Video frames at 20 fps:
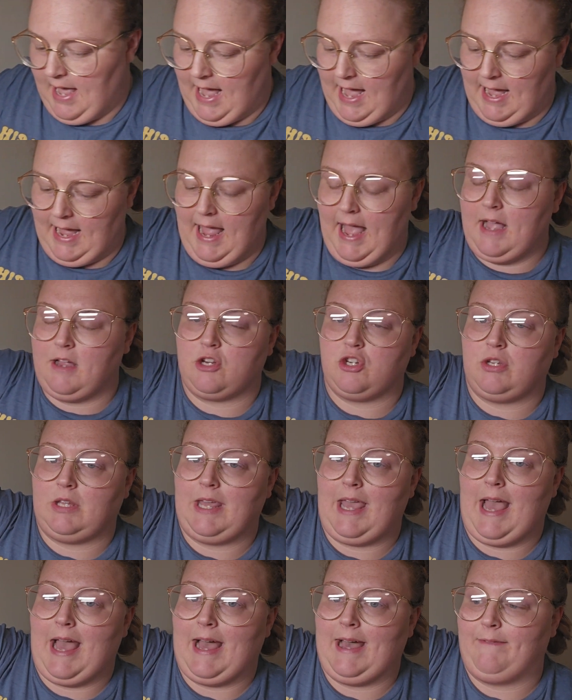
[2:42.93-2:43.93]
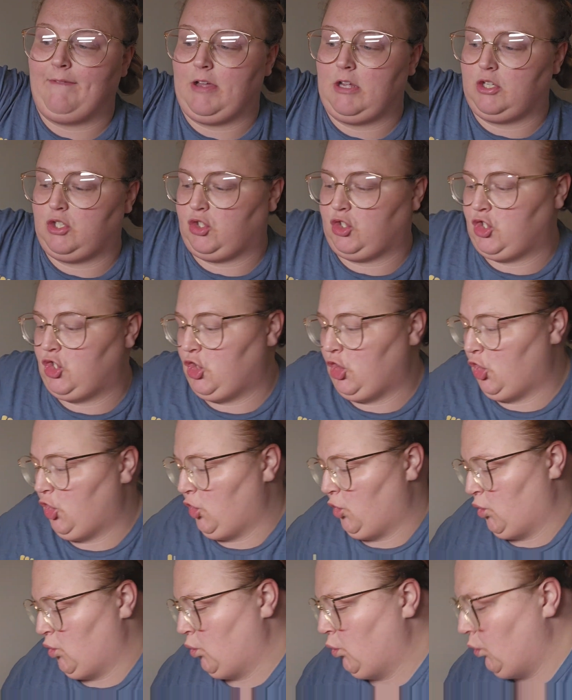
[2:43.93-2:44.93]
I actually have
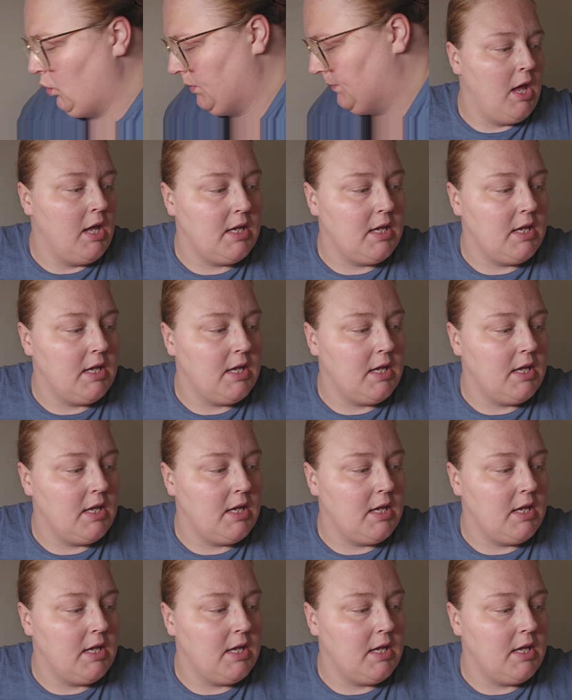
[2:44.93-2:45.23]
two.